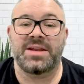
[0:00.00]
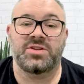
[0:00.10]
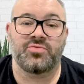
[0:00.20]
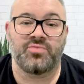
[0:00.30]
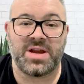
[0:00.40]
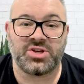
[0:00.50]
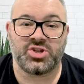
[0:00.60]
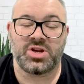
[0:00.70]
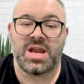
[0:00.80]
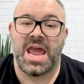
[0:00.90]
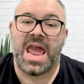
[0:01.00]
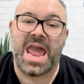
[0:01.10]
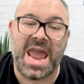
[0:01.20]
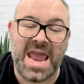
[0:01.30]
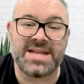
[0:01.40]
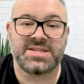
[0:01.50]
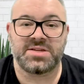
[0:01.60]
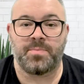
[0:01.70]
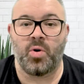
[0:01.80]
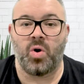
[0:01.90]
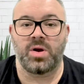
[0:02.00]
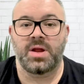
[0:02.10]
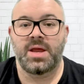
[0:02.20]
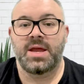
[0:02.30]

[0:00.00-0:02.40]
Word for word: and direction and support.